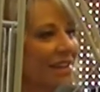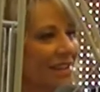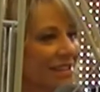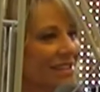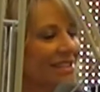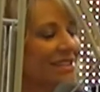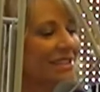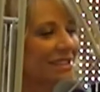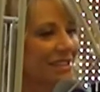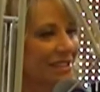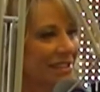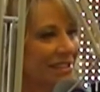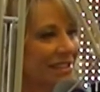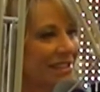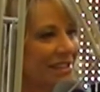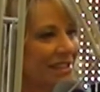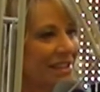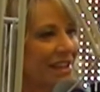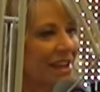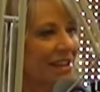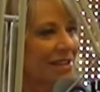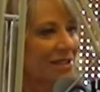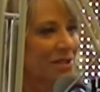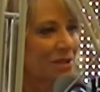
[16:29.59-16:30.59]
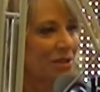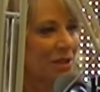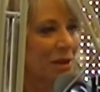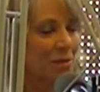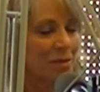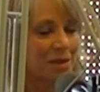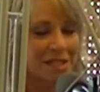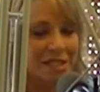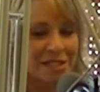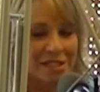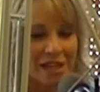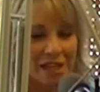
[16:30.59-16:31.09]
that we did over there. And, yeah, so
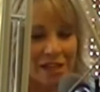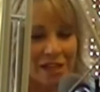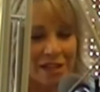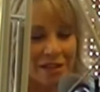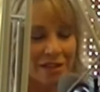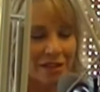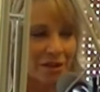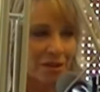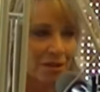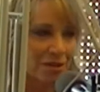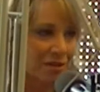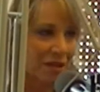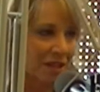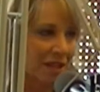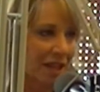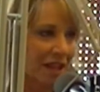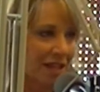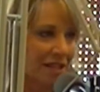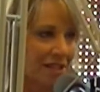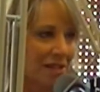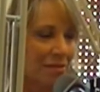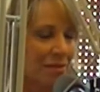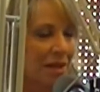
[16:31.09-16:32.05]
and they'll be selling those in case